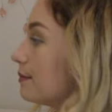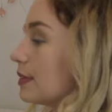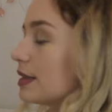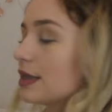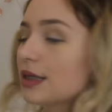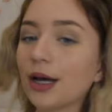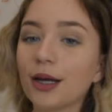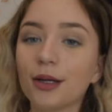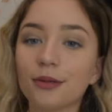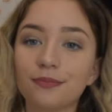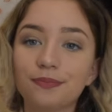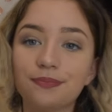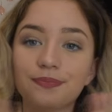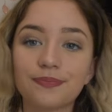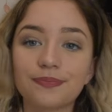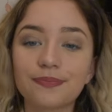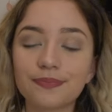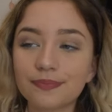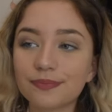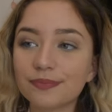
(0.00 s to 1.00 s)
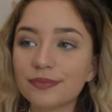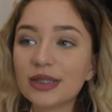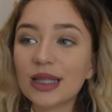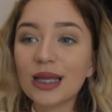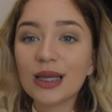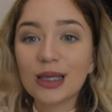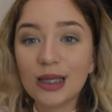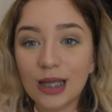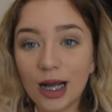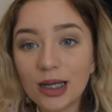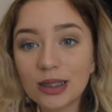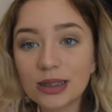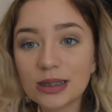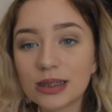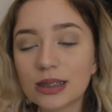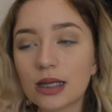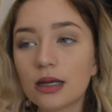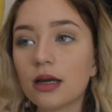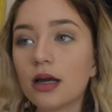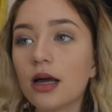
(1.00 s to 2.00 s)
So
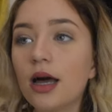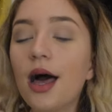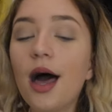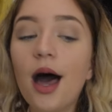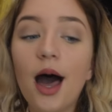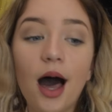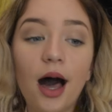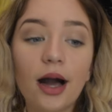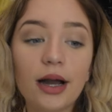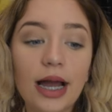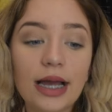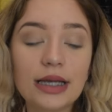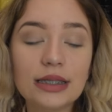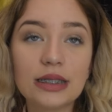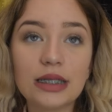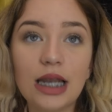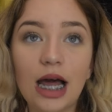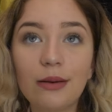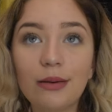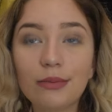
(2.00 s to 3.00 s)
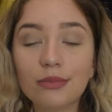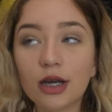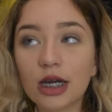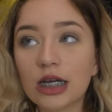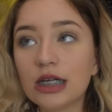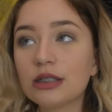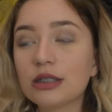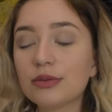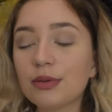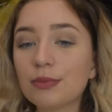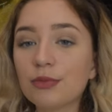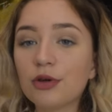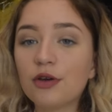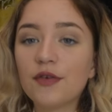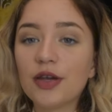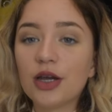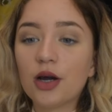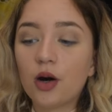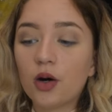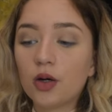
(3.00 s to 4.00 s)
yes. Okay, so now I'm going to be
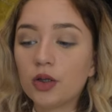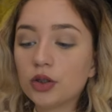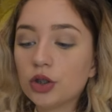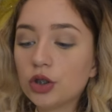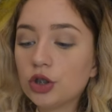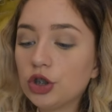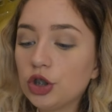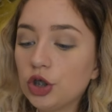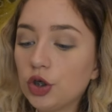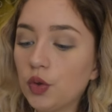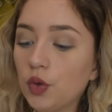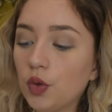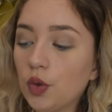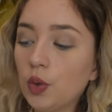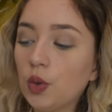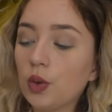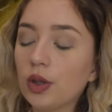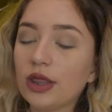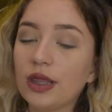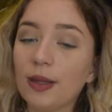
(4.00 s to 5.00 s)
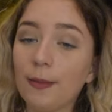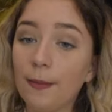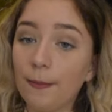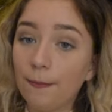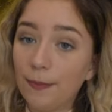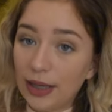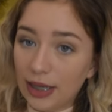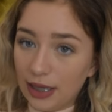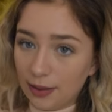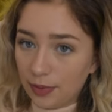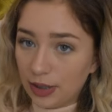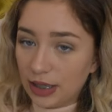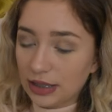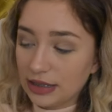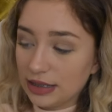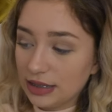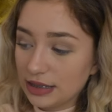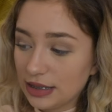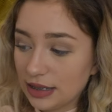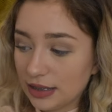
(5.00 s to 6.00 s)
moving on to the bigger
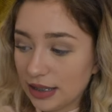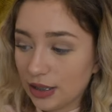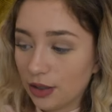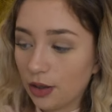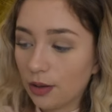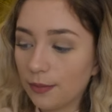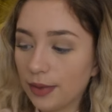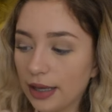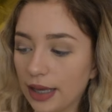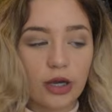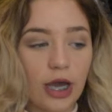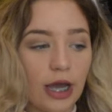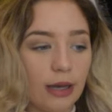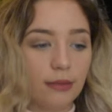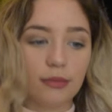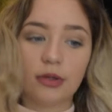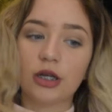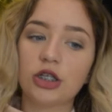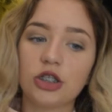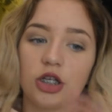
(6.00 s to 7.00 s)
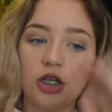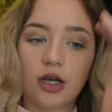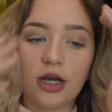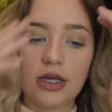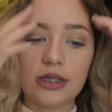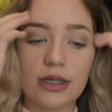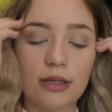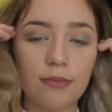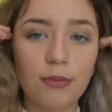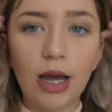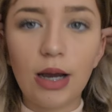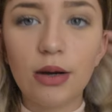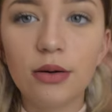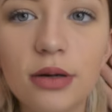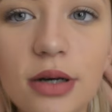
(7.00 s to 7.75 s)
presents that they got me. Okay, I'm gonna show you guys it now.